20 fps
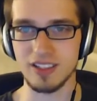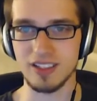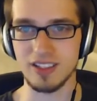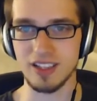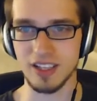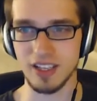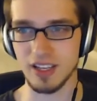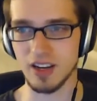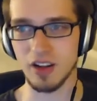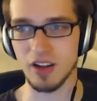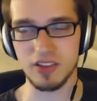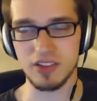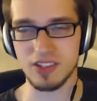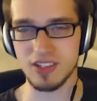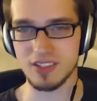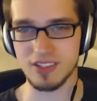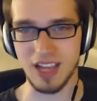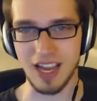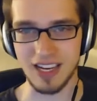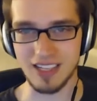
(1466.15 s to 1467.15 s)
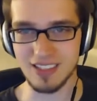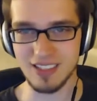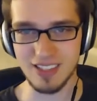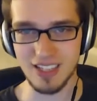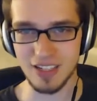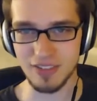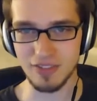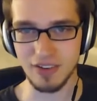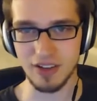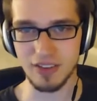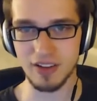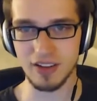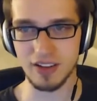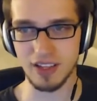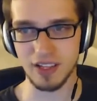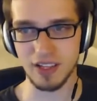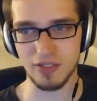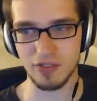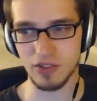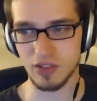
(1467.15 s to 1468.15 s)
Like in all the design stuff on there,
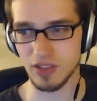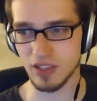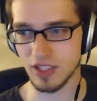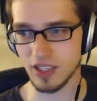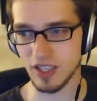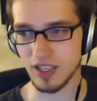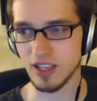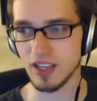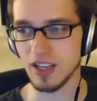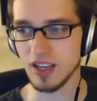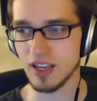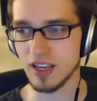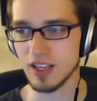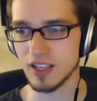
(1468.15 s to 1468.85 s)
like if you look at